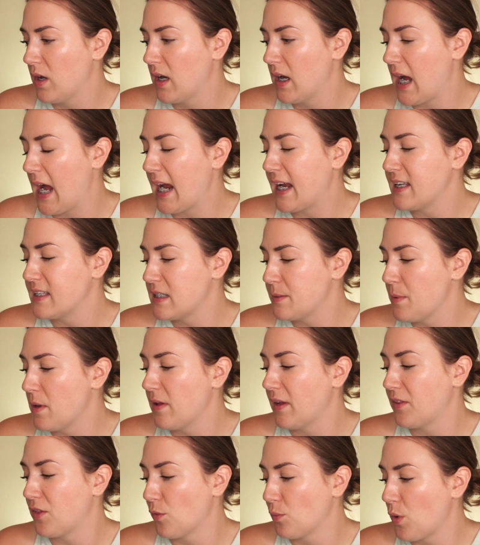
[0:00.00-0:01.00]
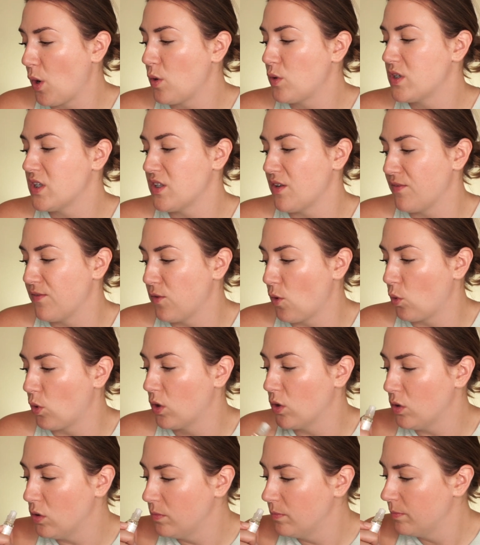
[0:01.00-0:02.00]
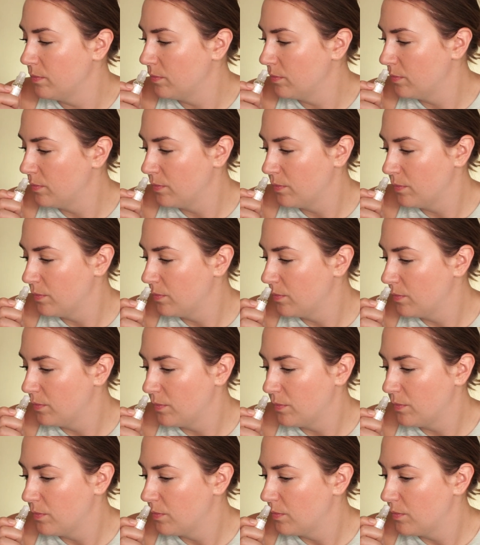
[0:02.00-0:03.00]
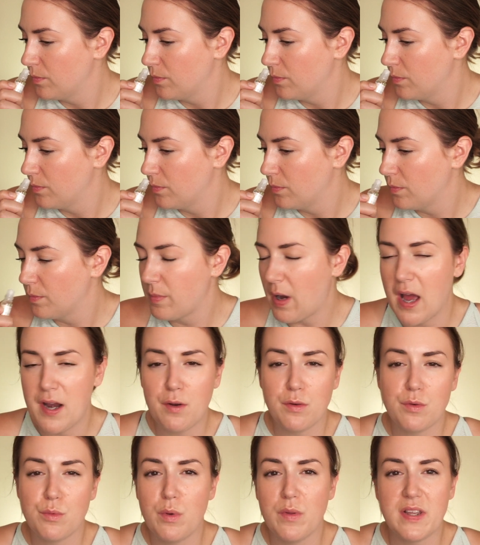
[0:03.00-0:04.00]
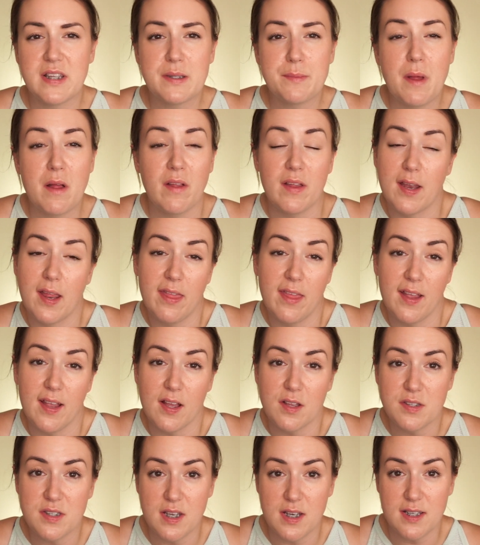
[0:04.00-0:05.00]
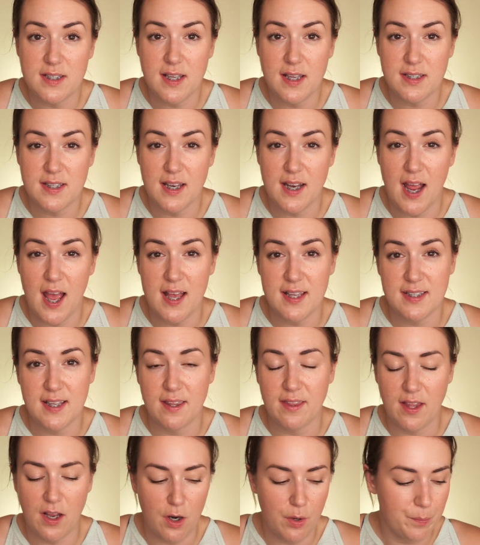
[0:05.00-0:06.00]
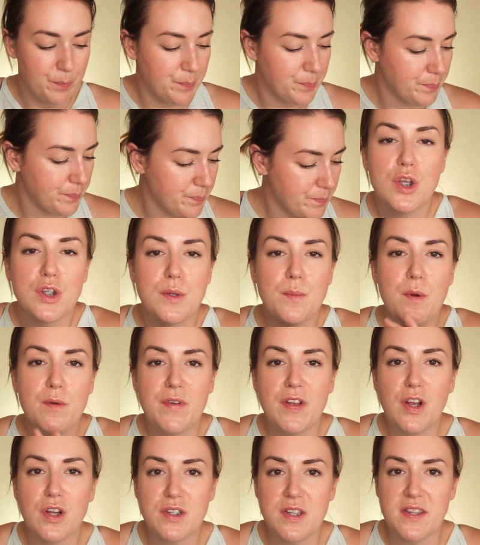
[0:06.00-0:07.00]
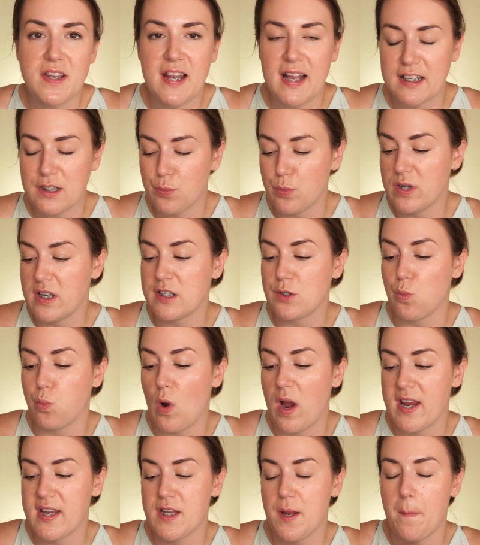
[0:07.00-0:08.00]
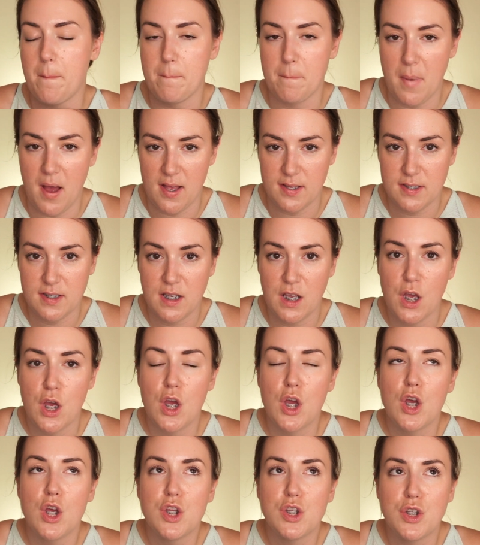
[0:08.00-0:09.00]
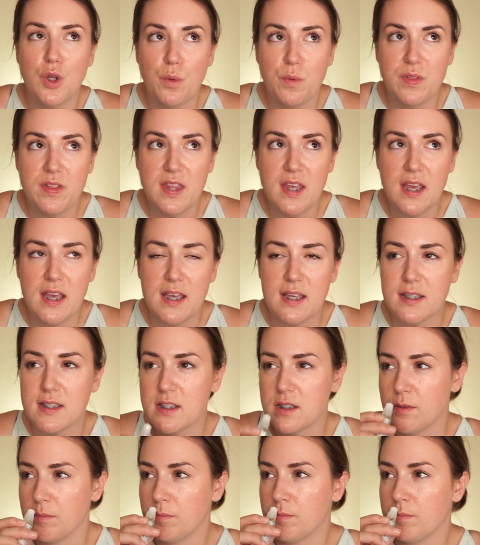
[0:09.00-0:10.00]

like the rose and the floral, but I don't really smell anything else that it says that it has in there. So moving on to the next one is White Musk. So this